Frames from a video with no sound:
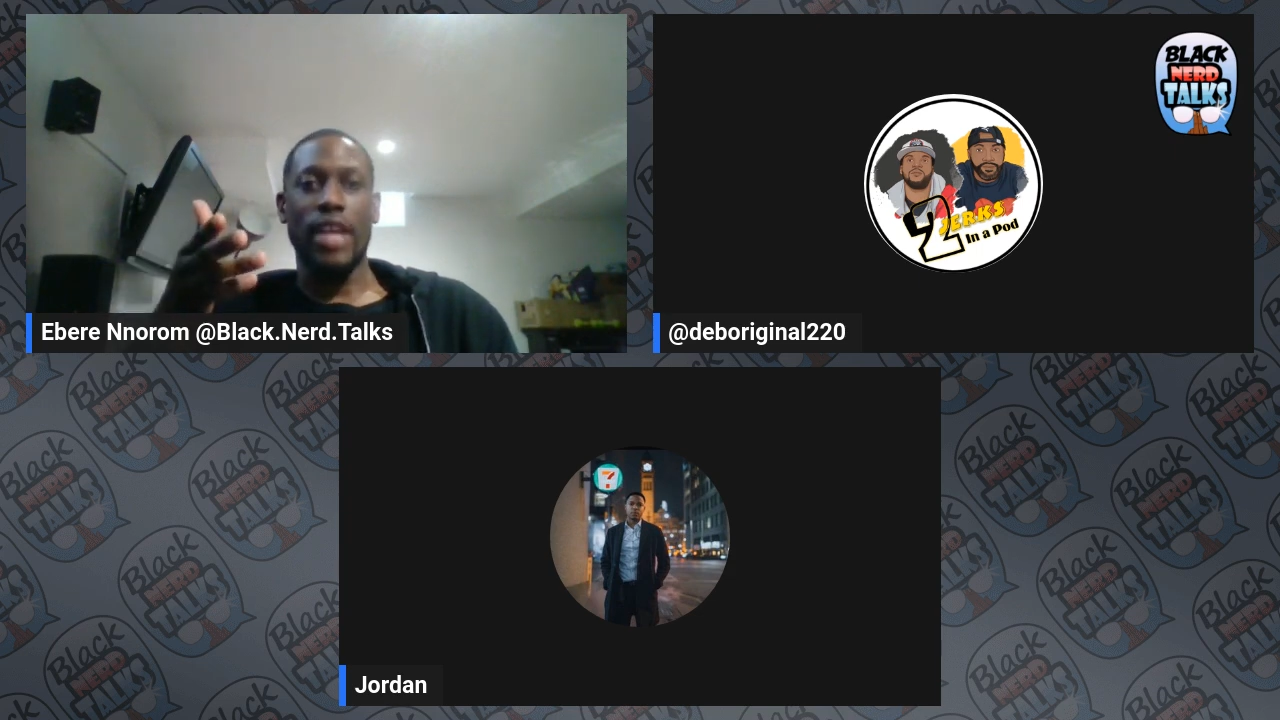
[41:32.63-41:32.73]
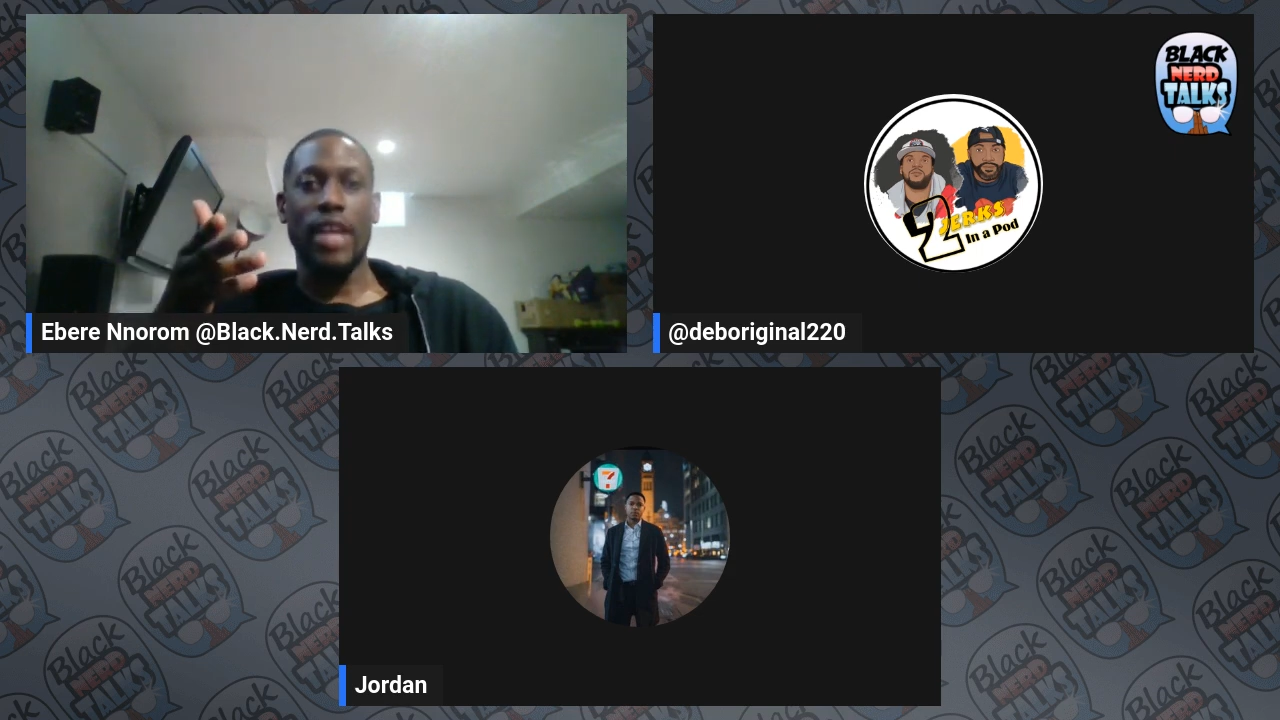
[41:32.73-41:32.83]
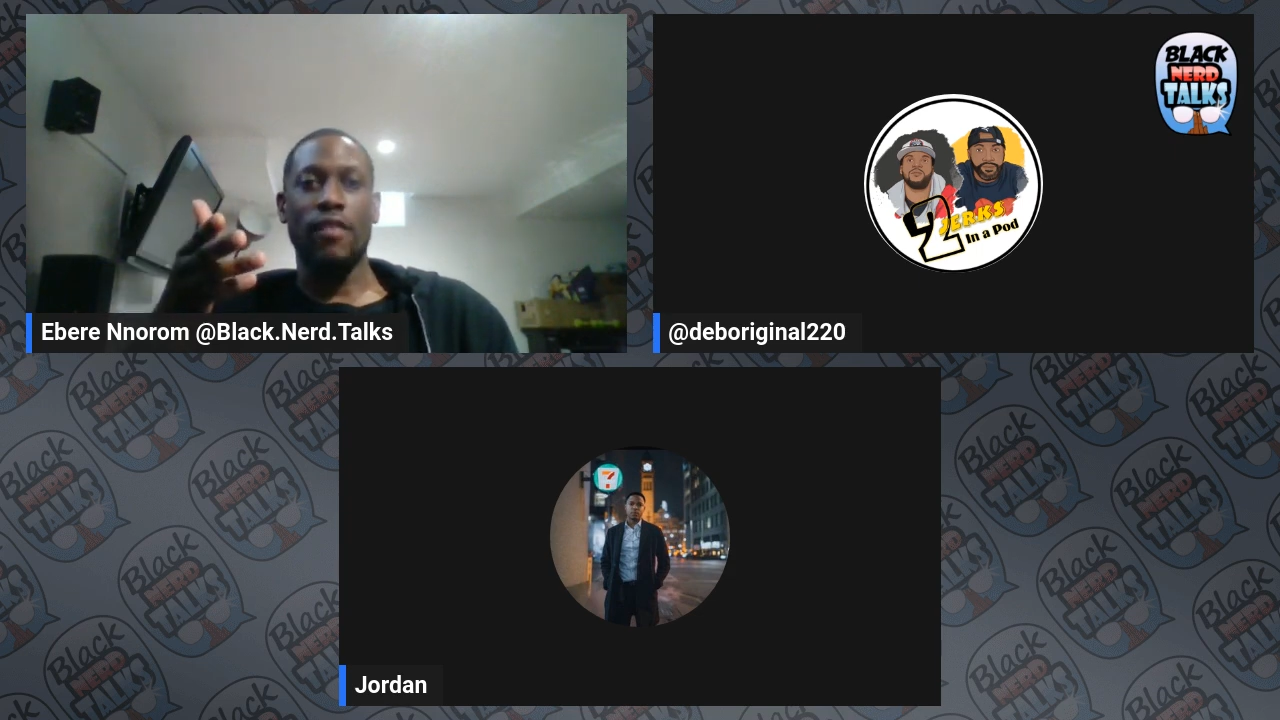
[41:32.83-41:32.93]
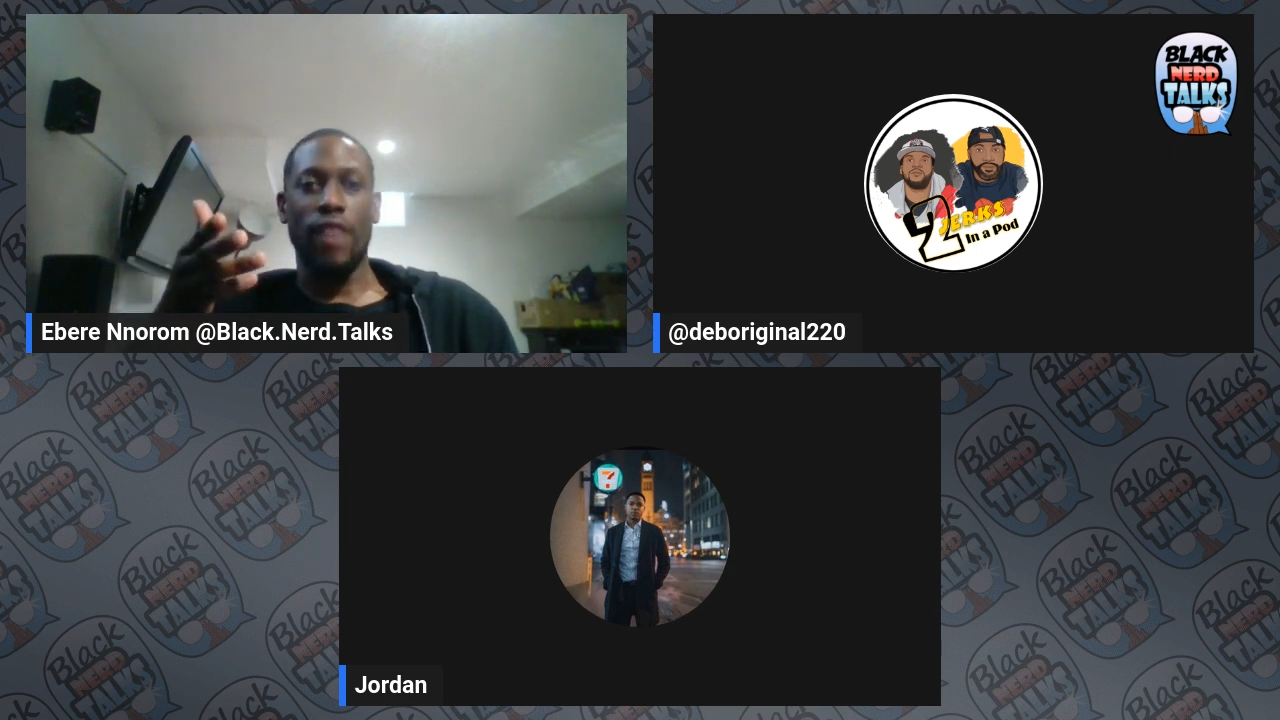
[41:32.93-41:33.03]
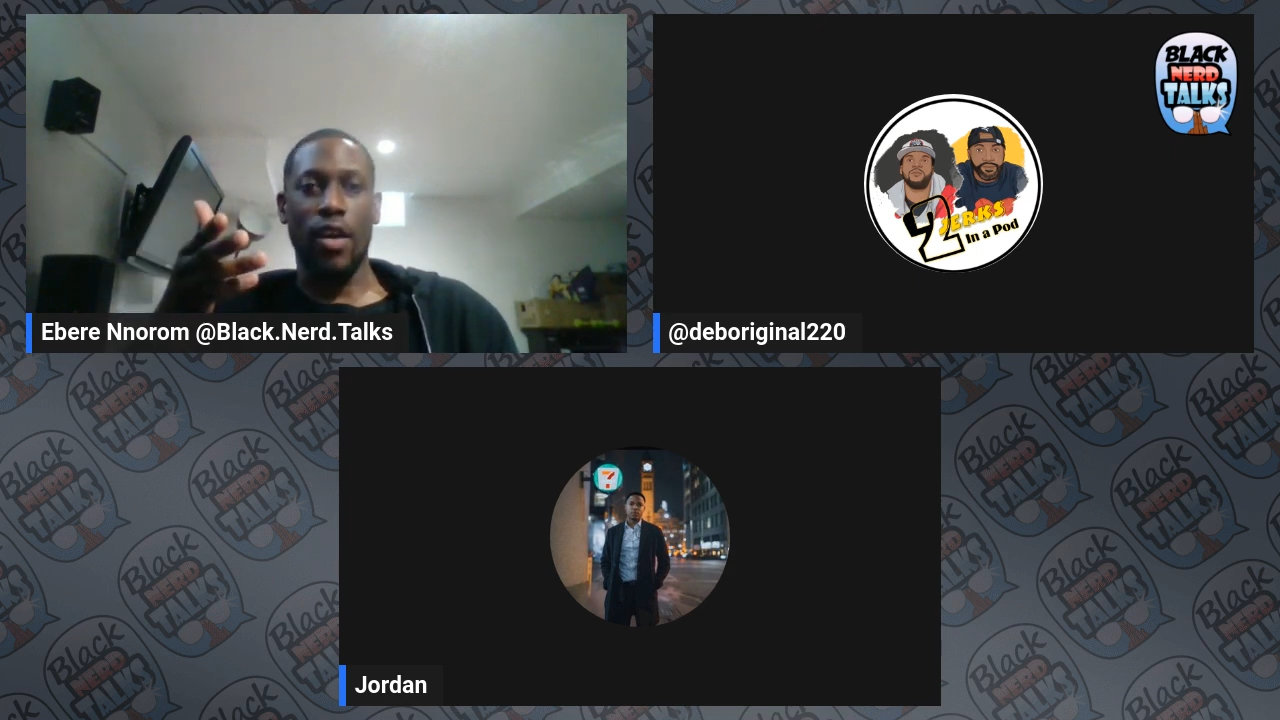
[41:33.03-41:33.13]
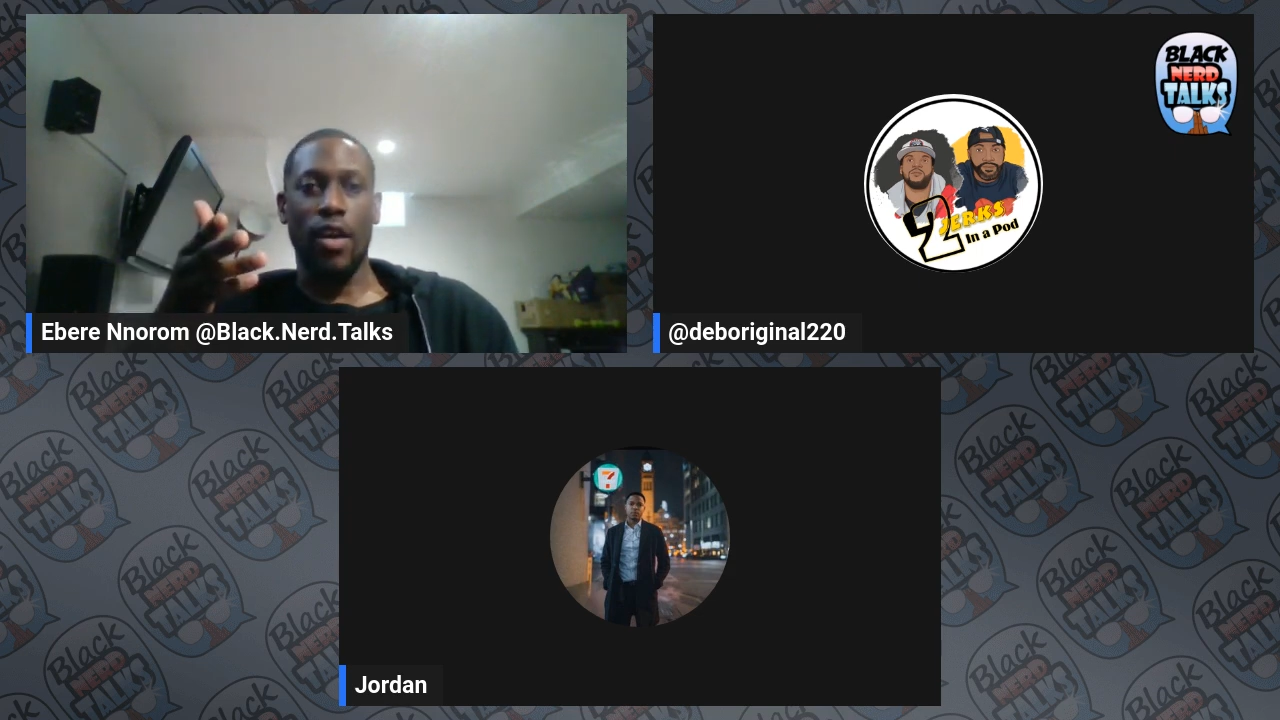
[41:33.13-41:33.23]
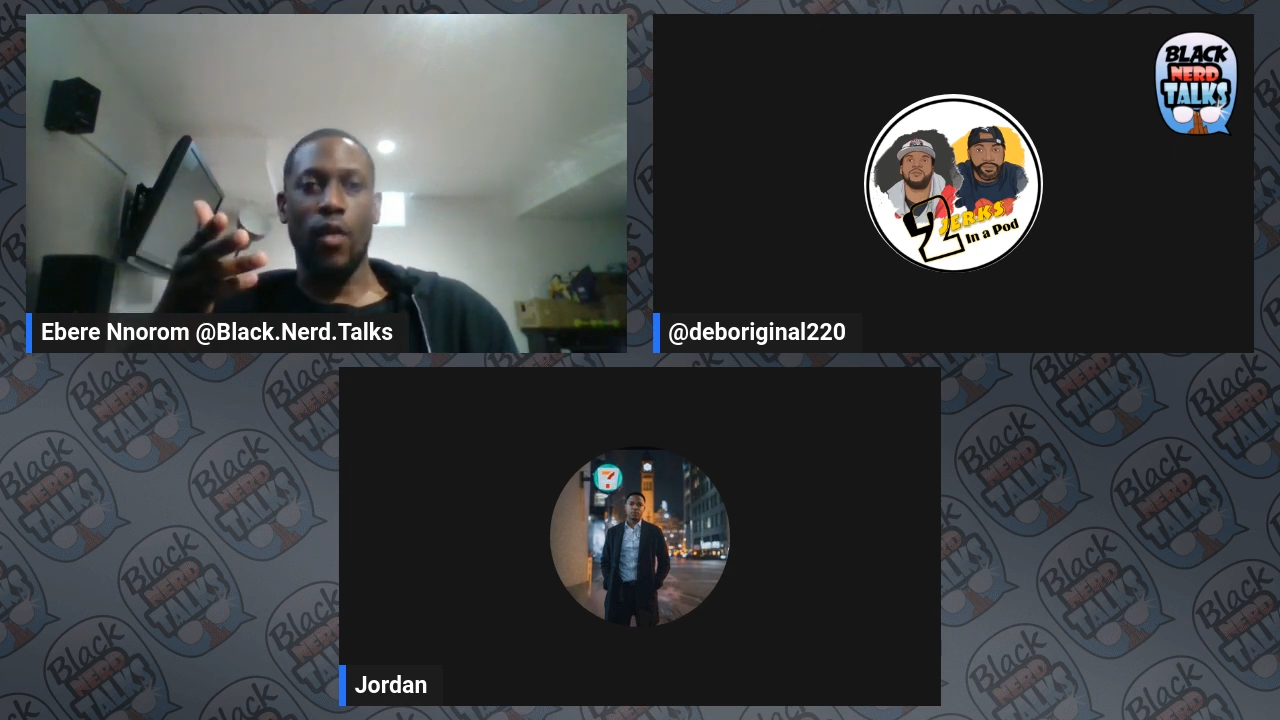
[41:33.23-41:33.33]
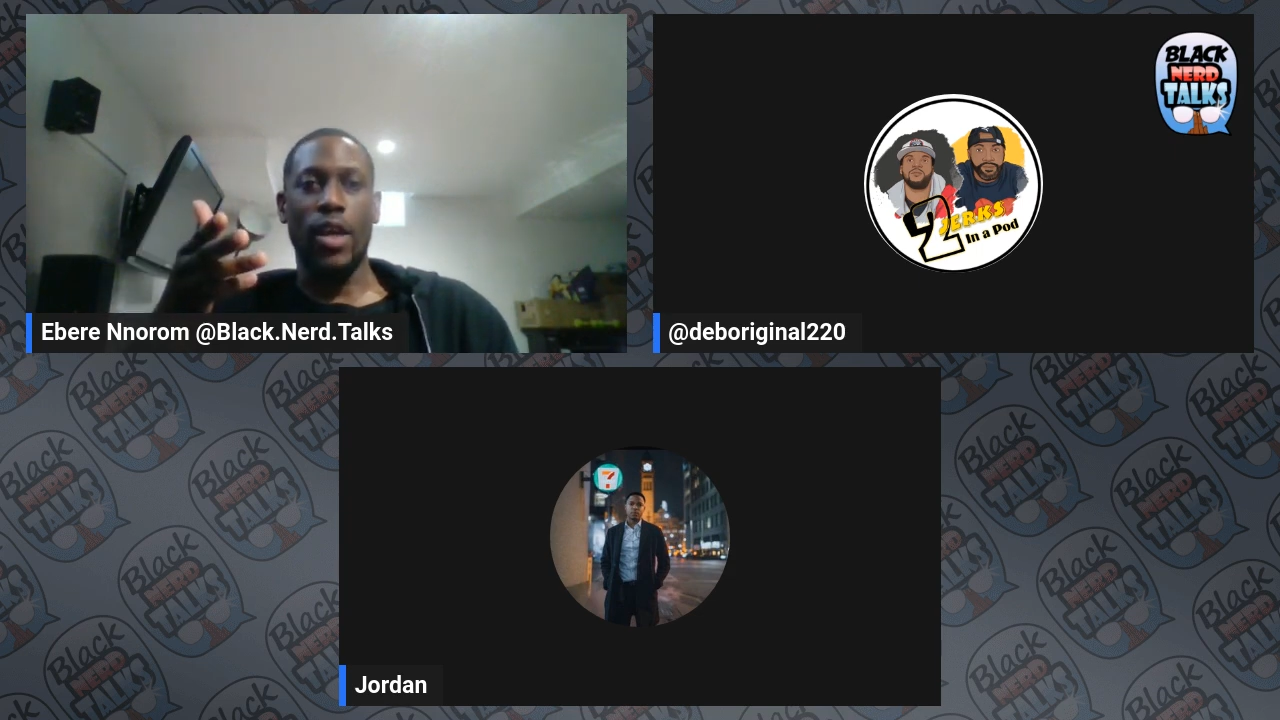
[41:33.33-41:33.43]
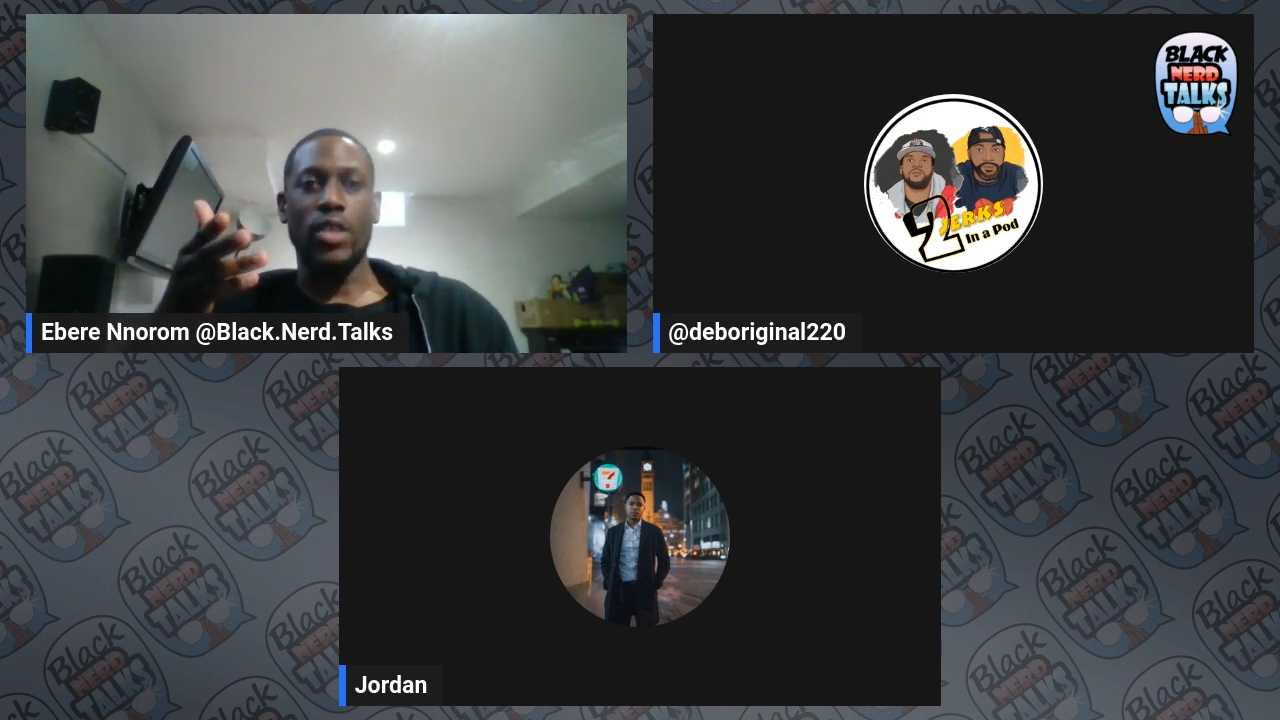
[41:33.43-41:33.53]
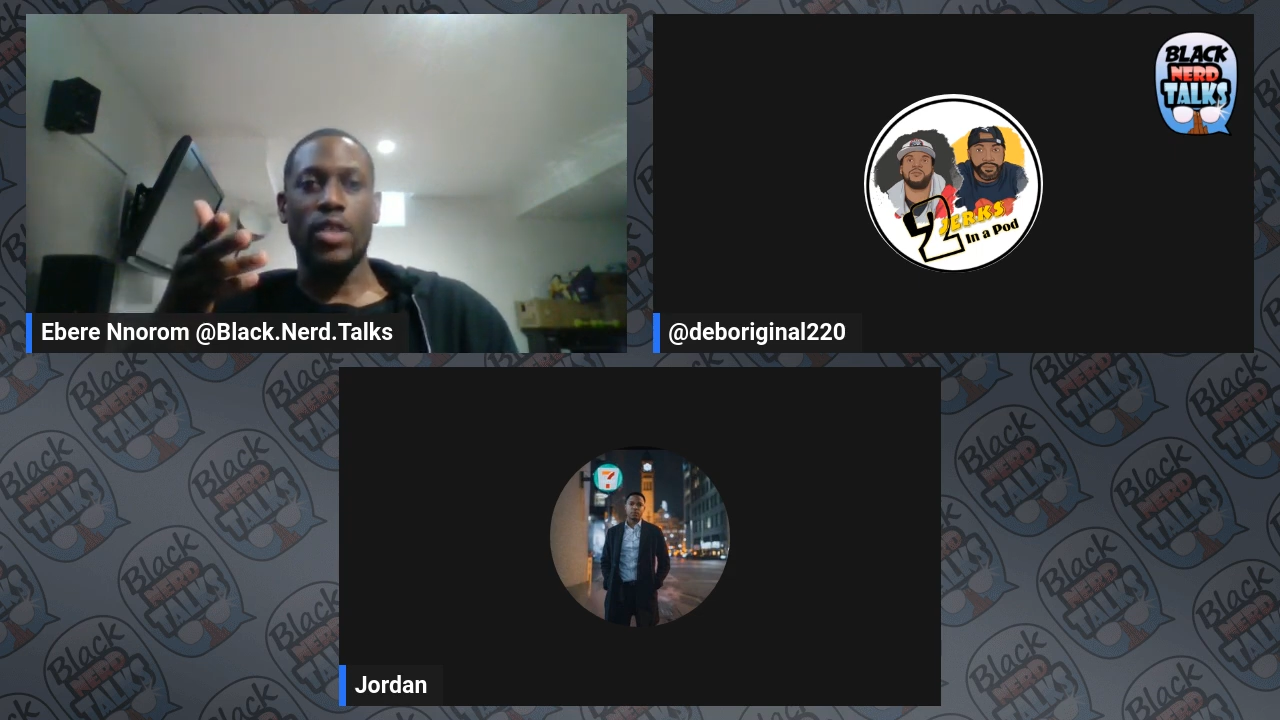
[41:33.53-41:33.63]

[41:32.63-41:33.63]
in varying ways,